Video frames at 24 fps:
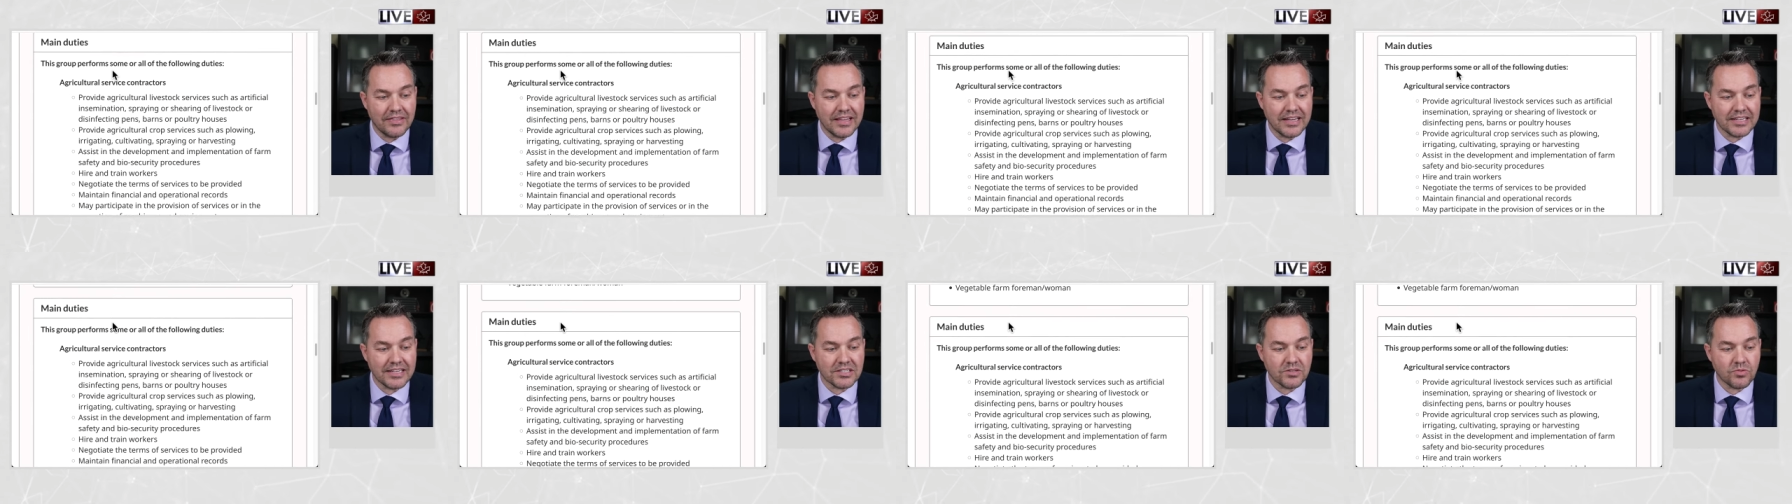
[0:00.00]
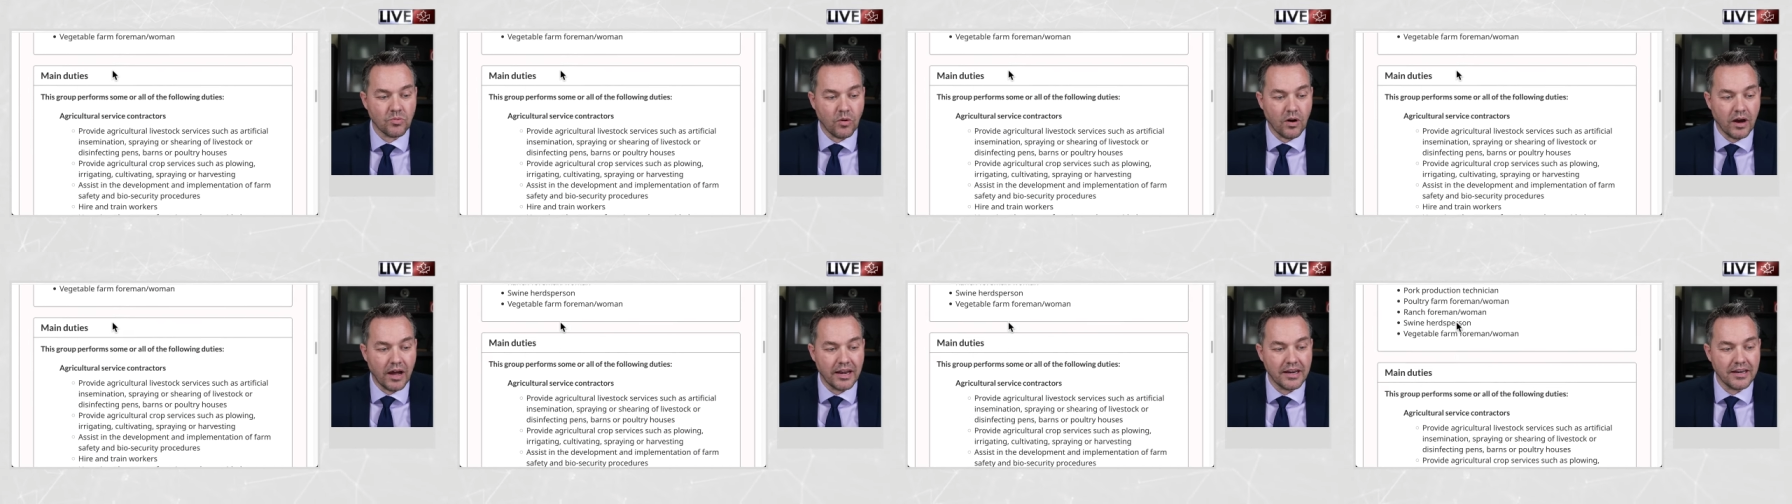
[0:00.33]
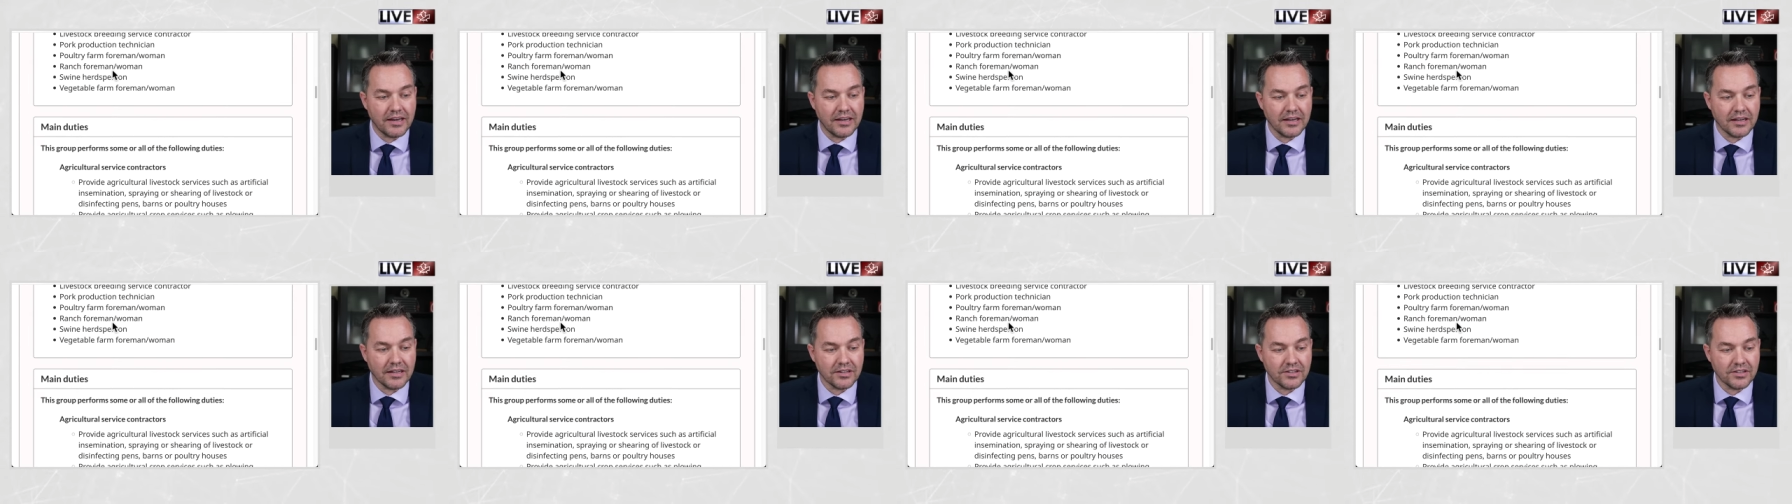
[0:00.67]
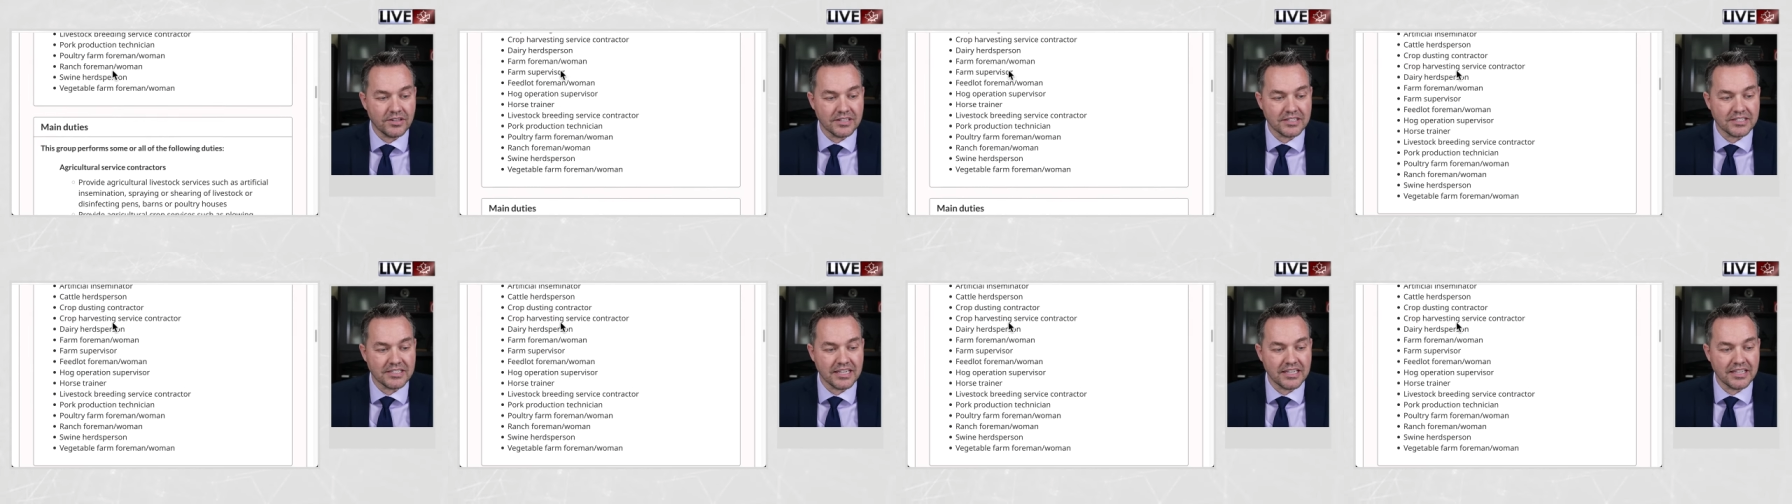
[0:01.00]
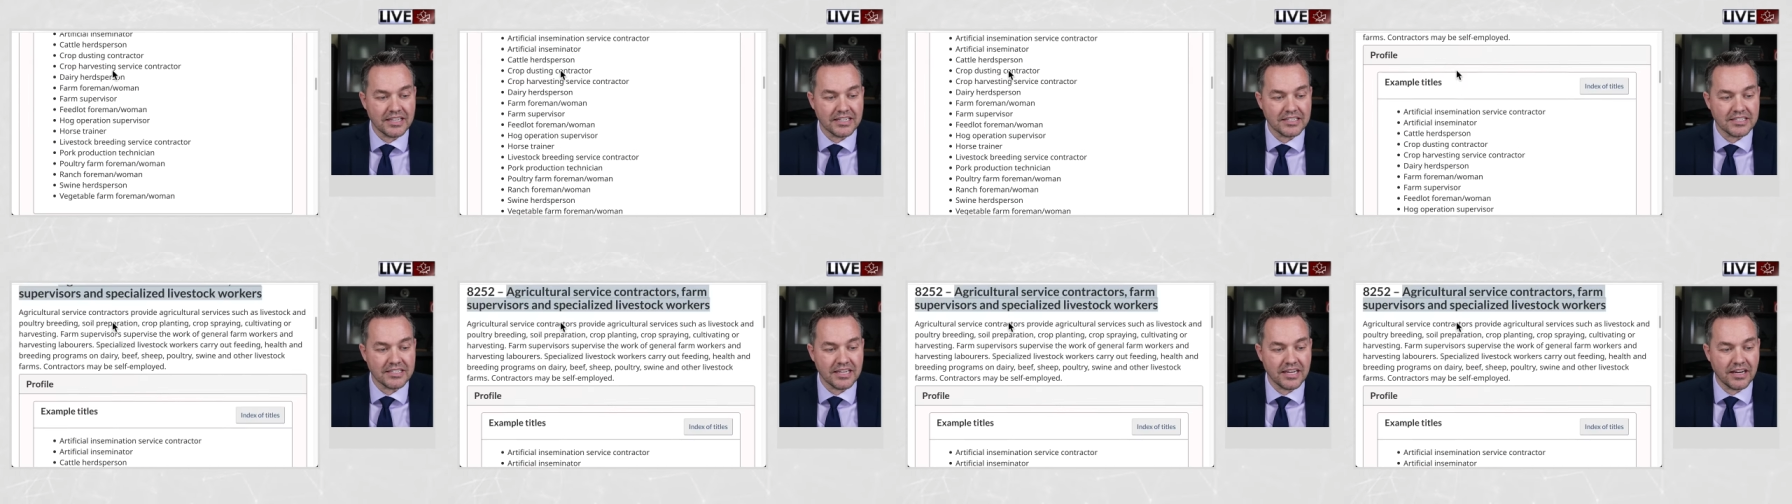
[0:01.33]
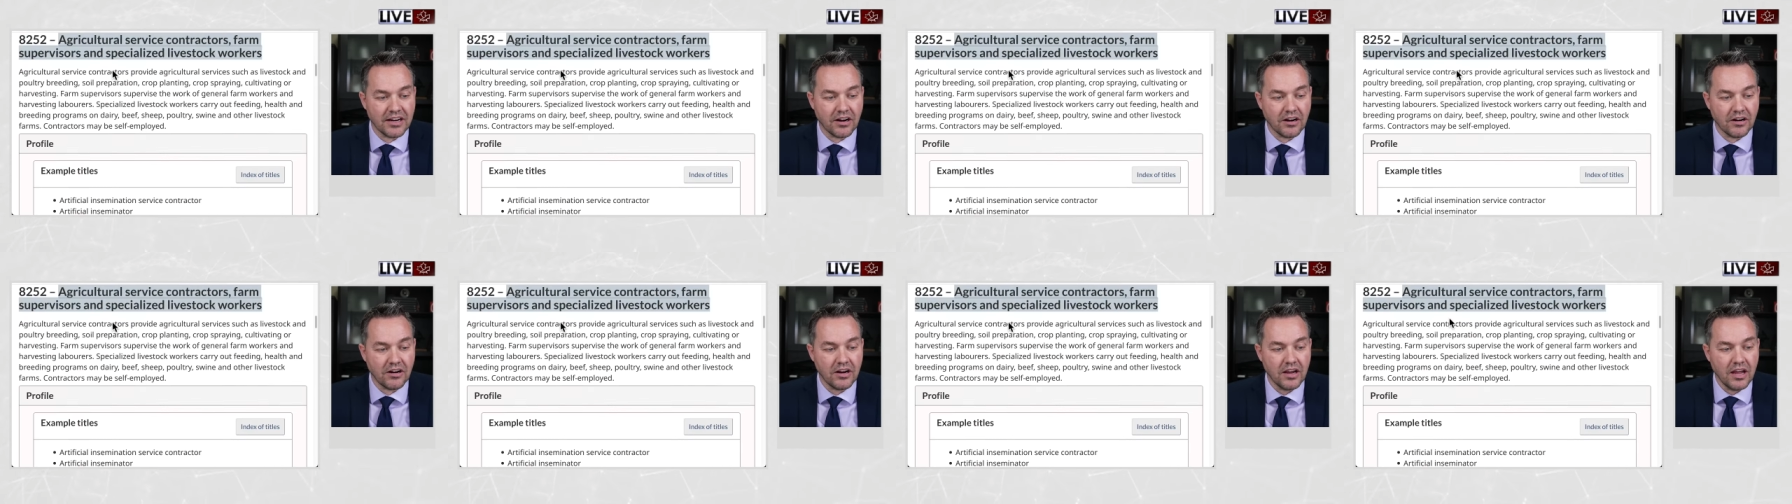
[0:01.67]
in this one, you see
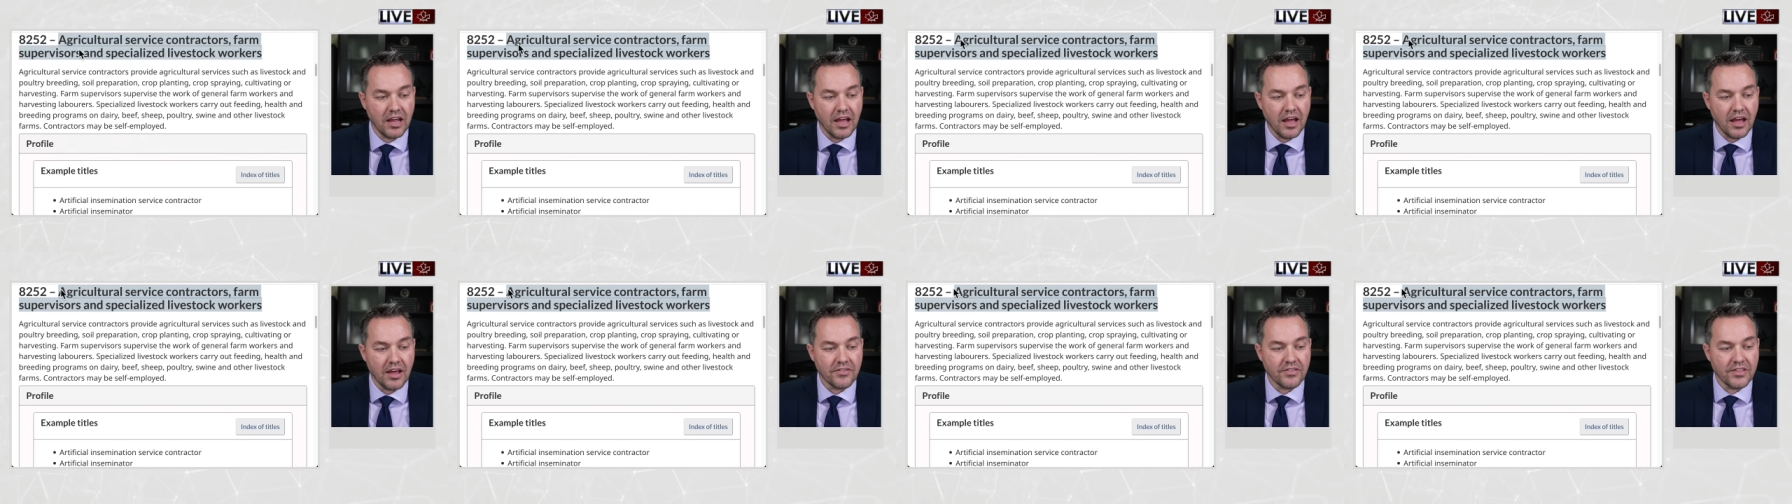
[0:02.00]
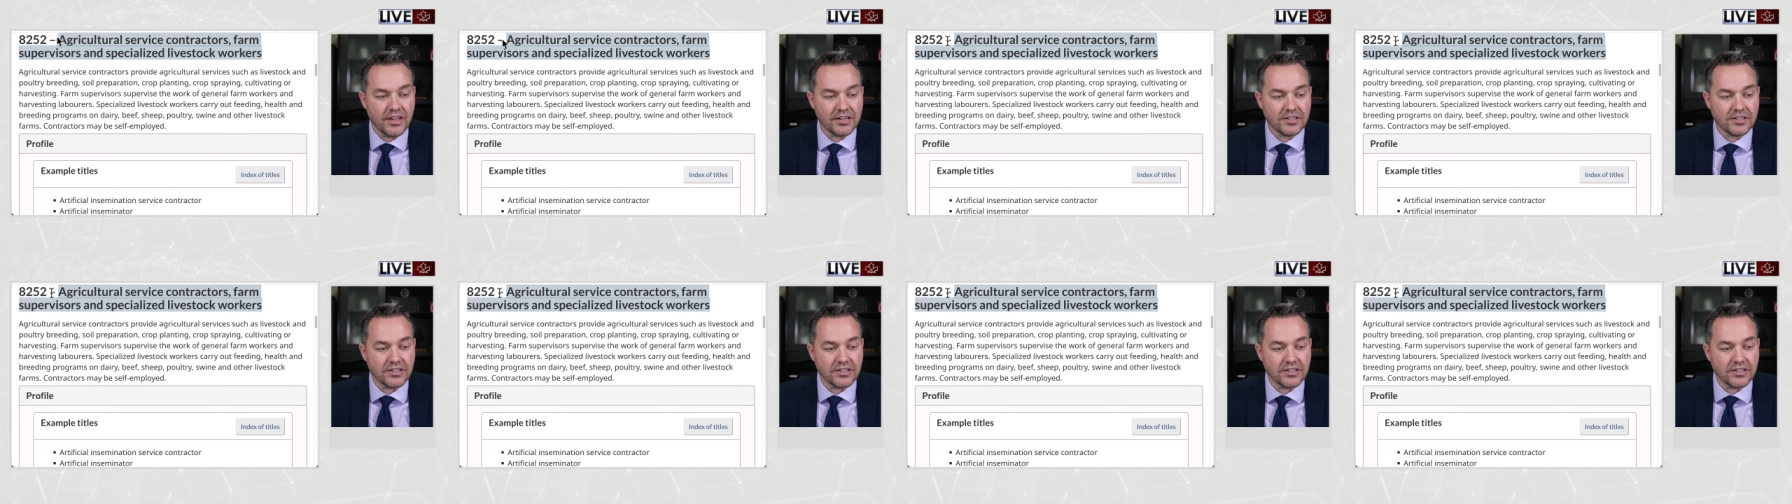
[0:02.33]
this here,